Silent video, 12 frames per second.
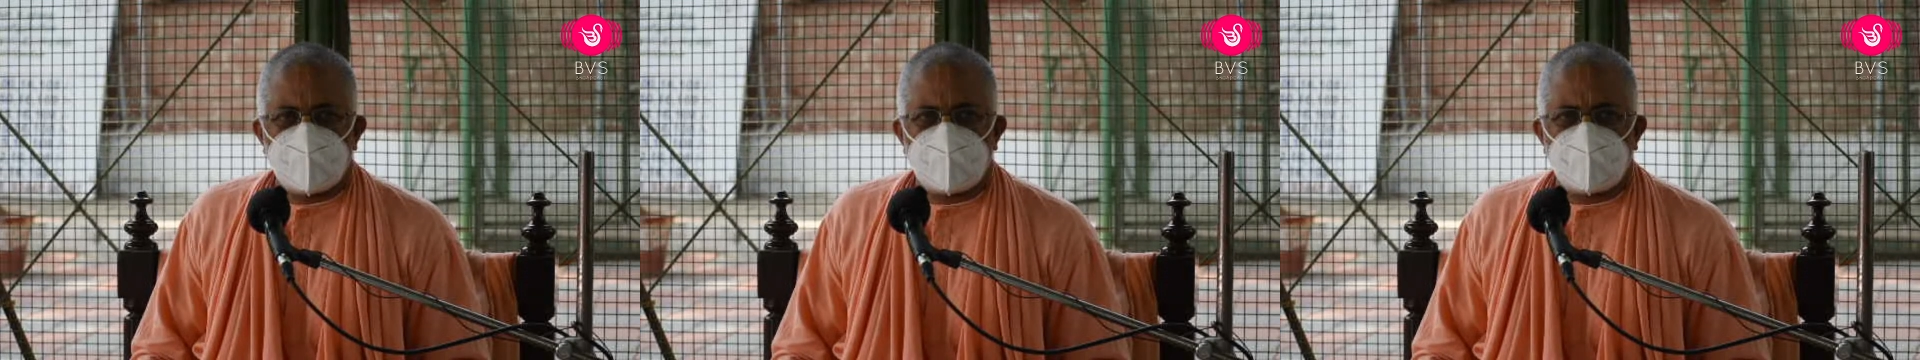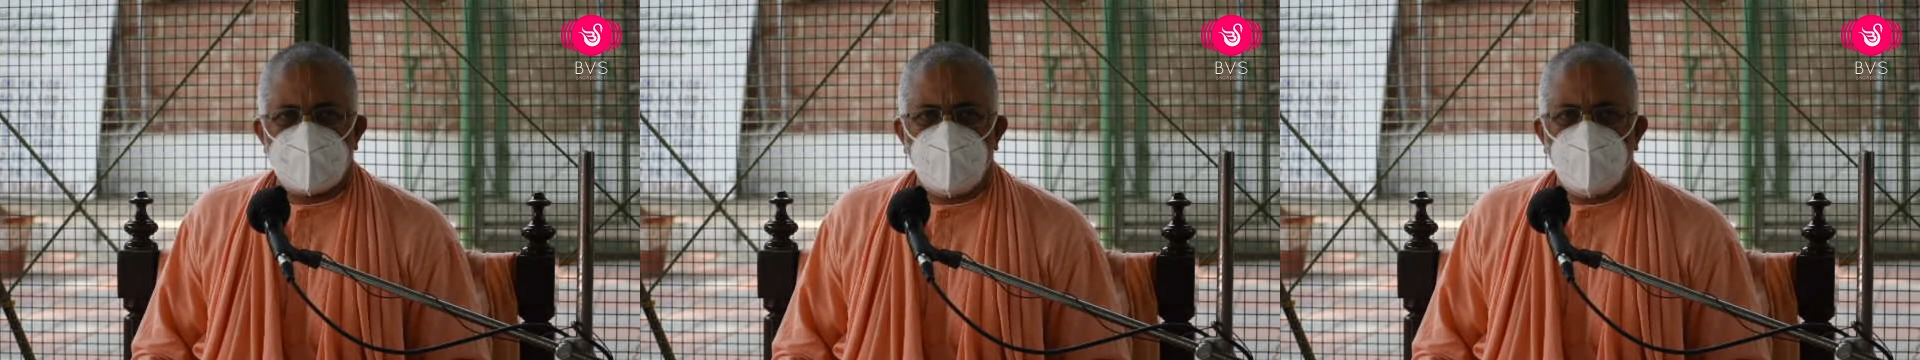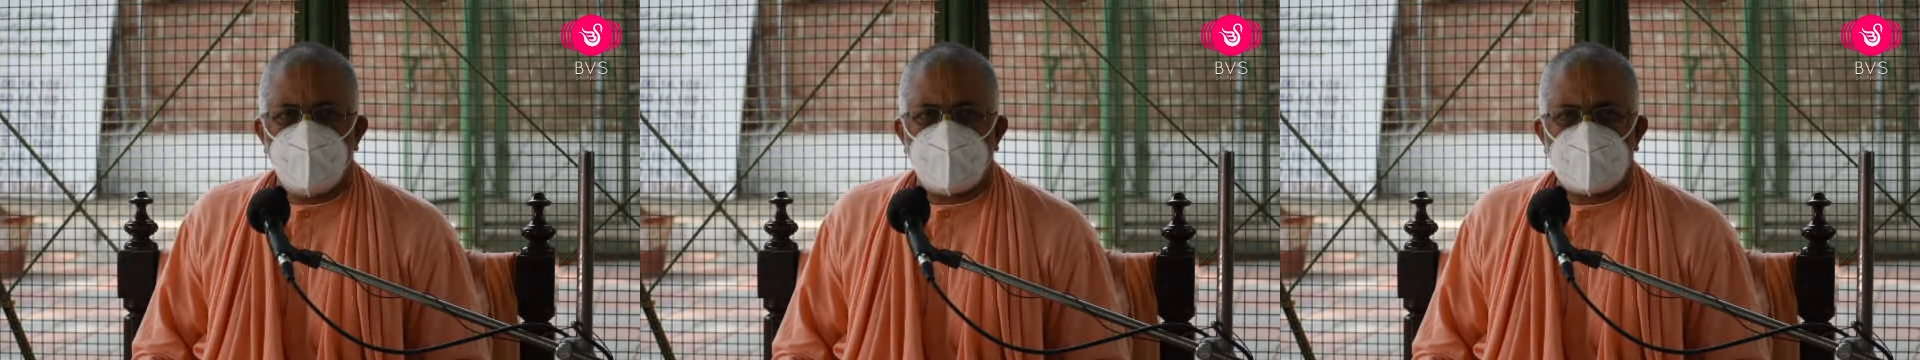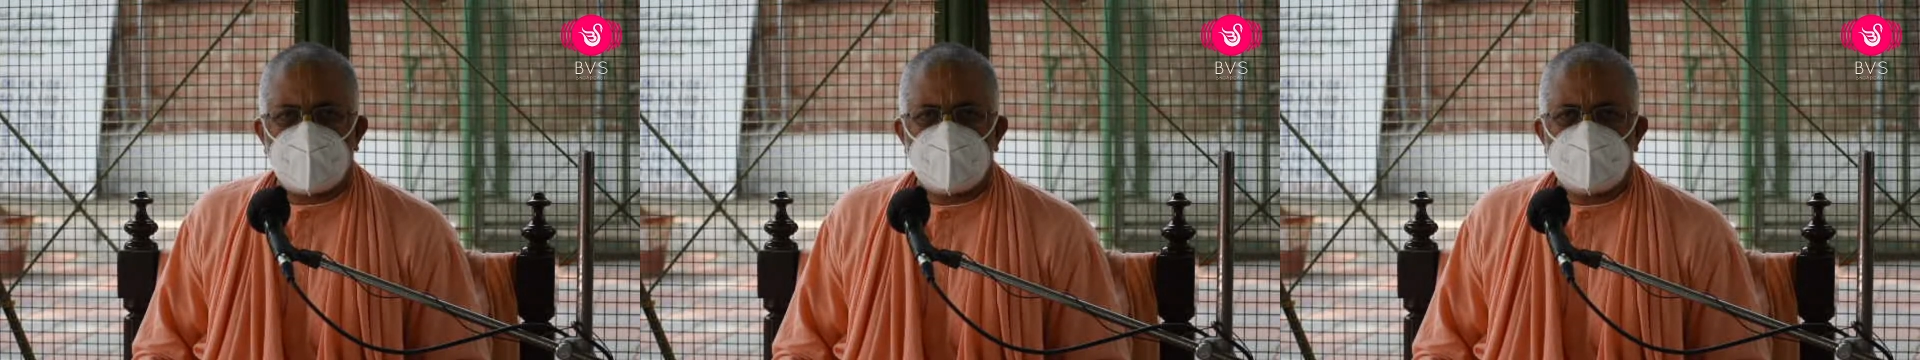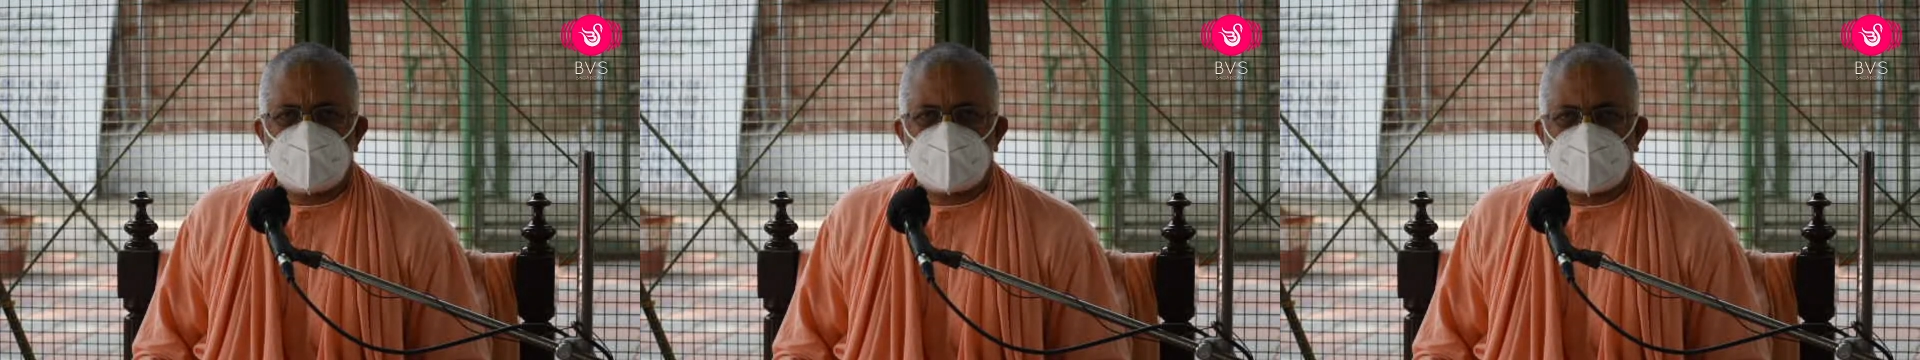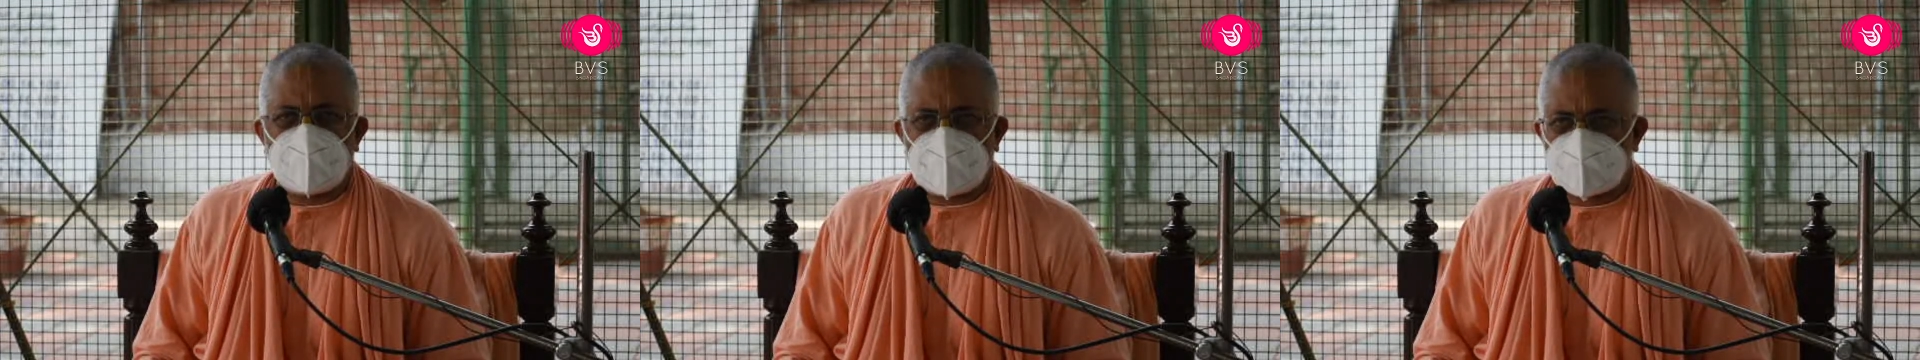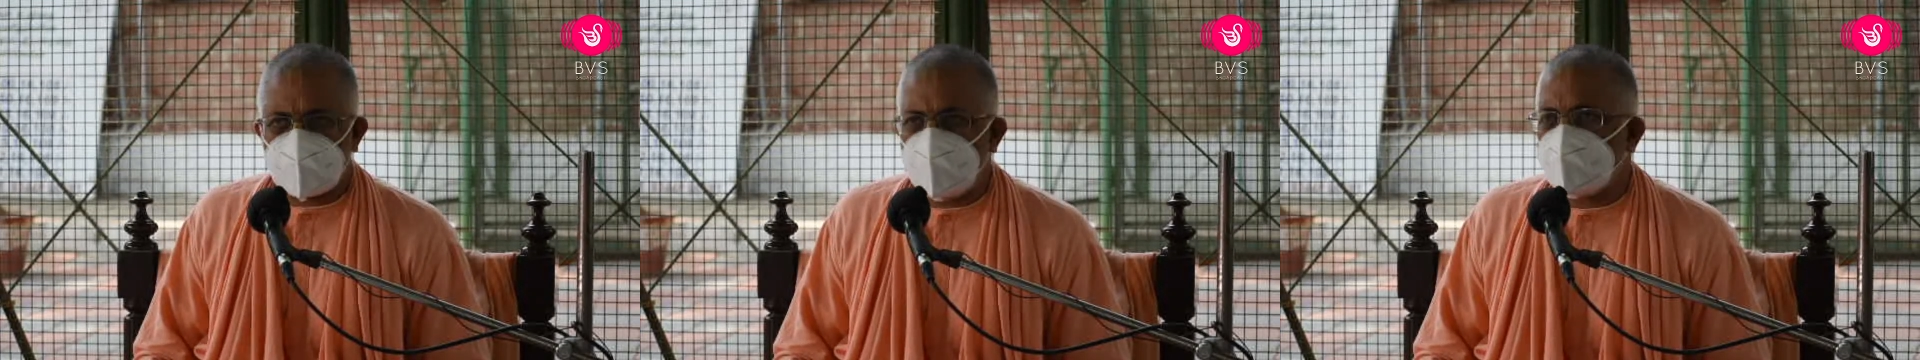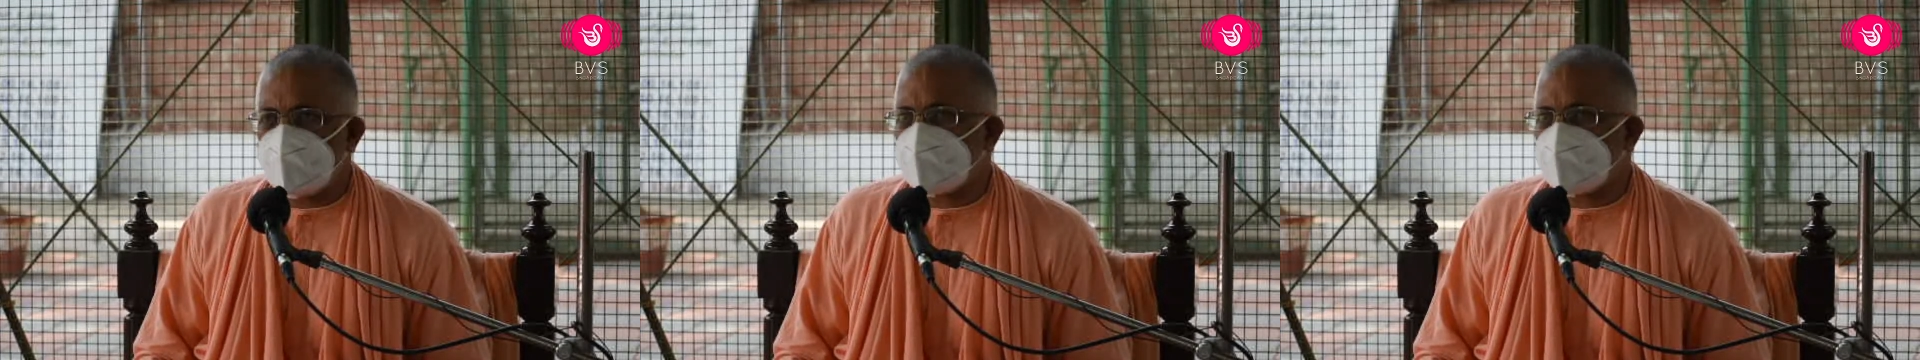where no violence can actually